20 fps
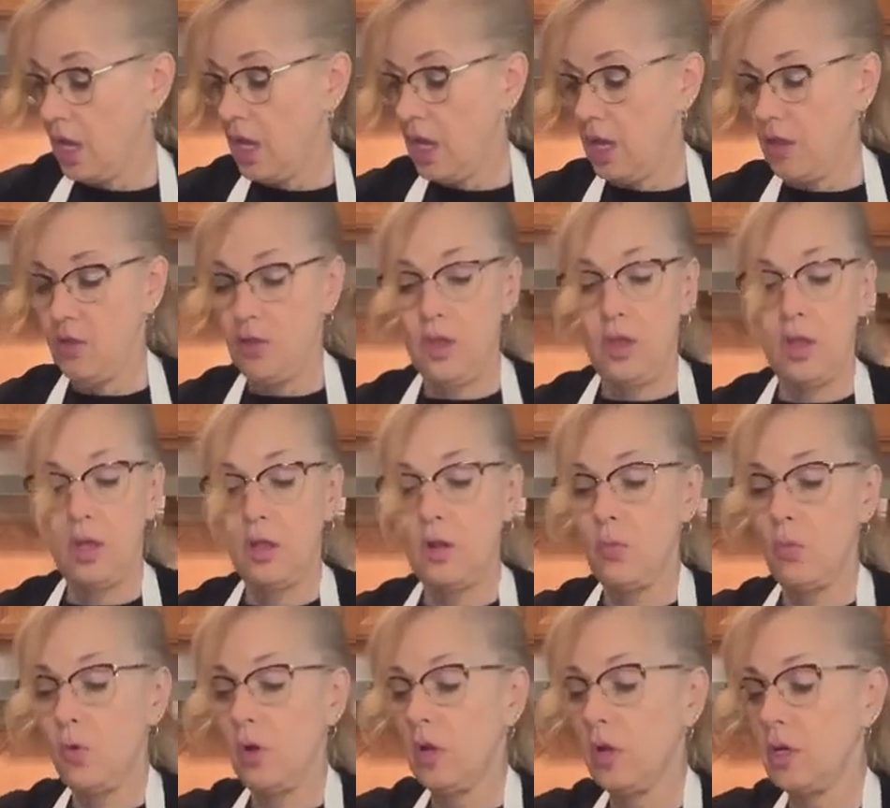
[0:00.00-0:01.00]
And
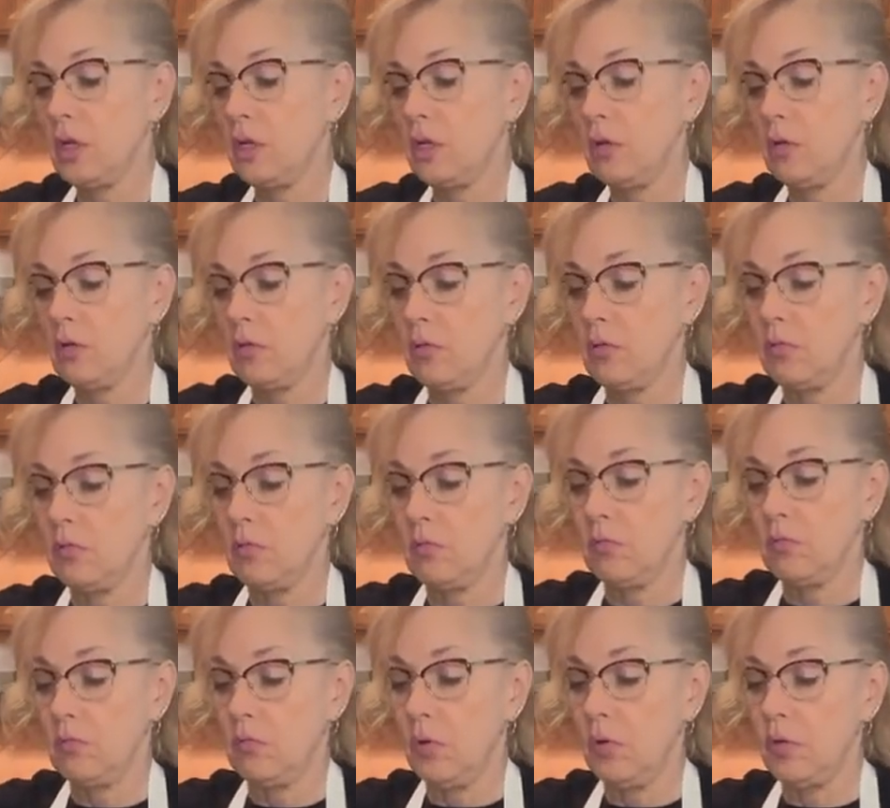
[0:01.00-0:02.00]
then we're gonna
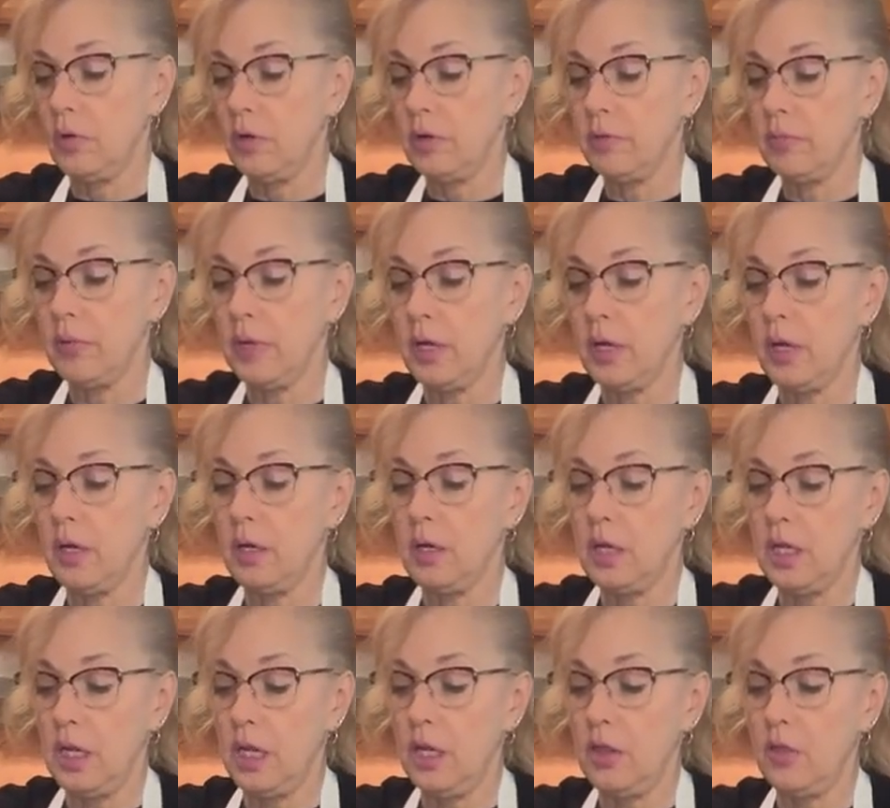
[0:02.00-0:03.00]
roll it
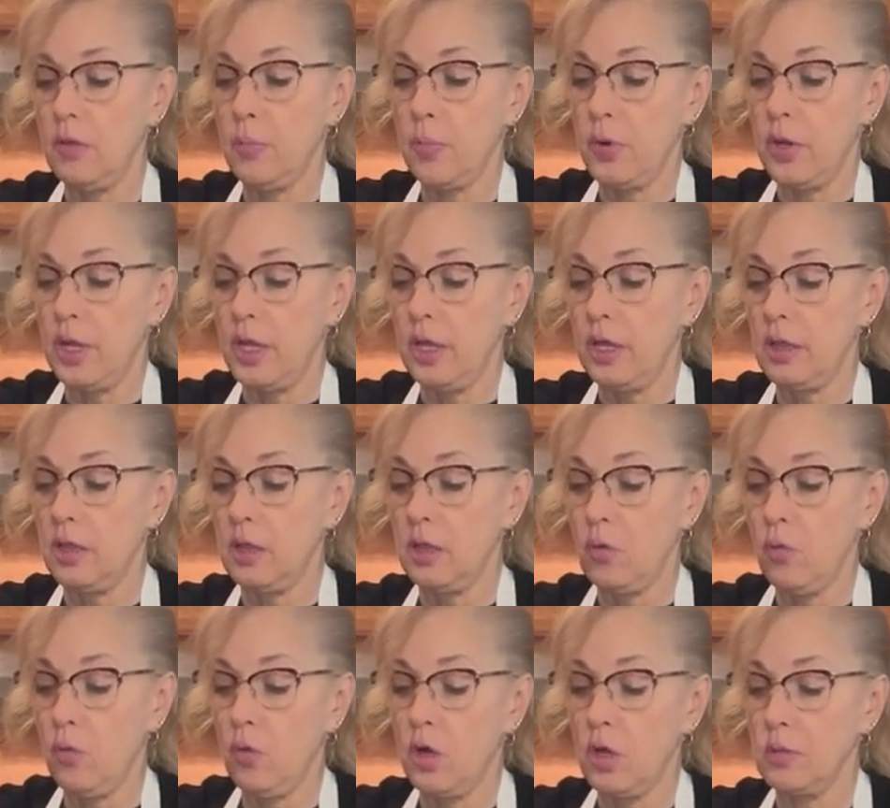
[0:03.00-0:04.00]
around in the bread,
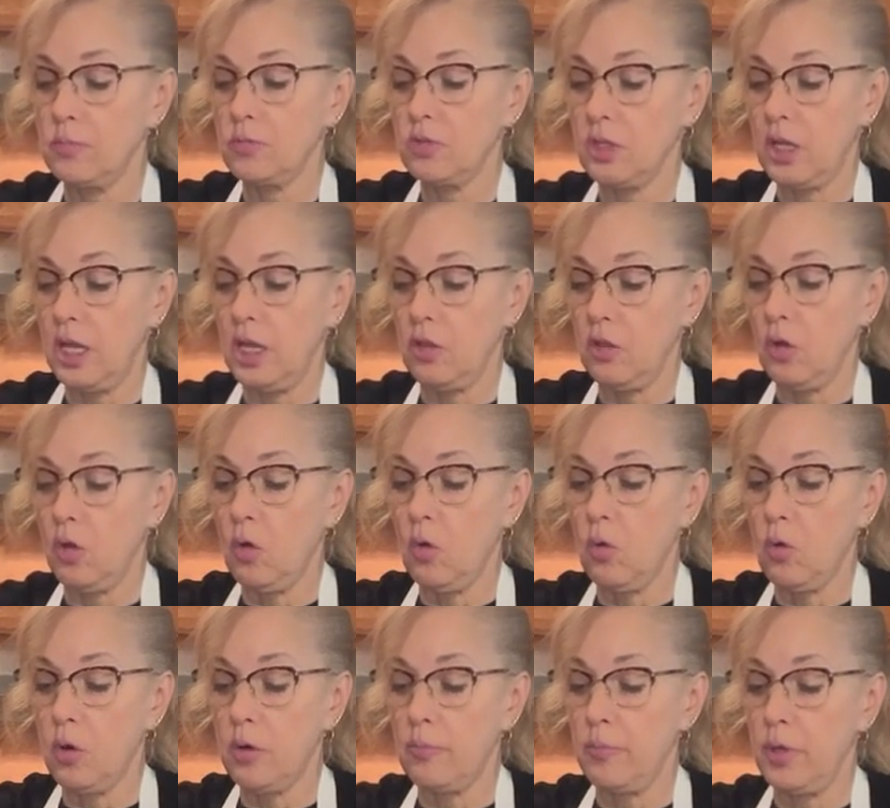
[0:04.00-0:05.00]
crumbs, and the
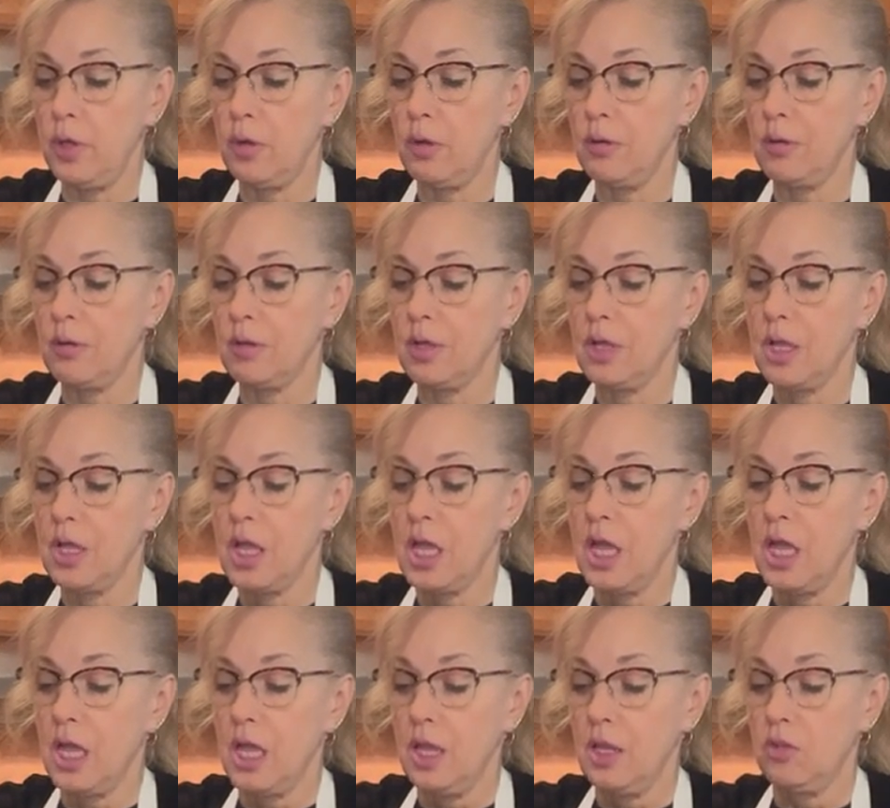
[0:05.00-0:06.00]
cornmeal.
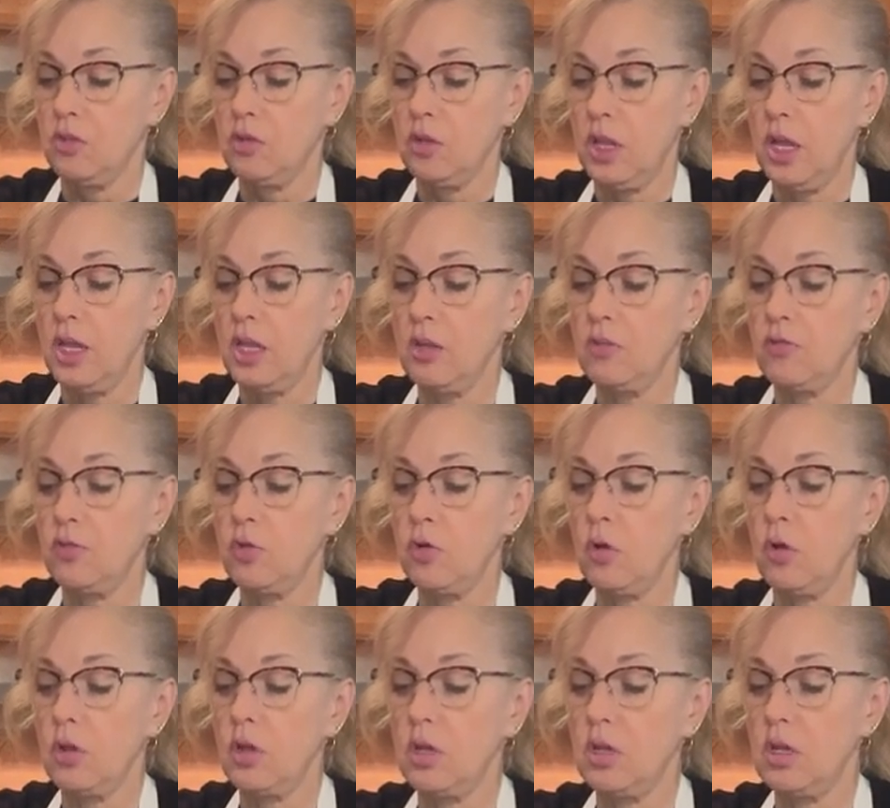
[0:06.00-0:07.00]
So that gives you
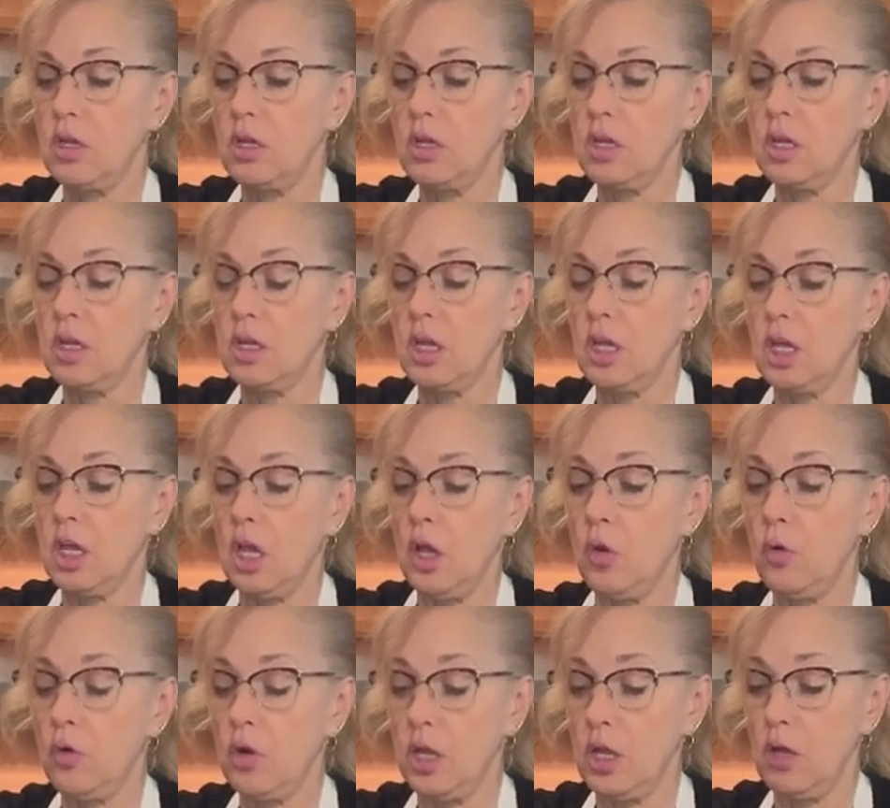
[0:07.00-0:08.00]
a good
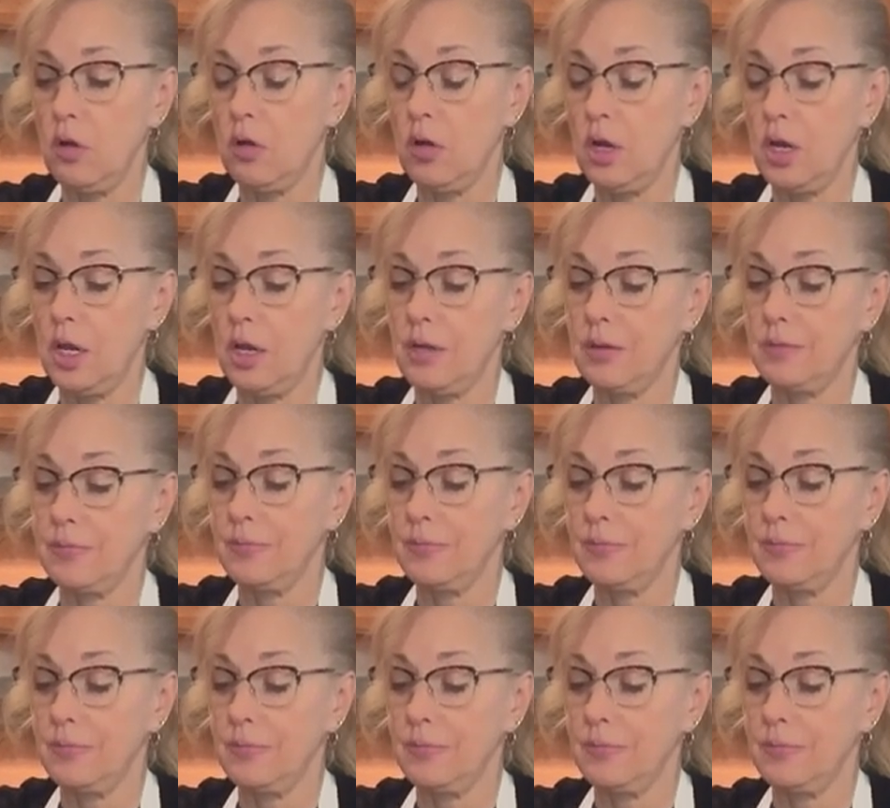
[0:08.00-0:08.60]
coating on it.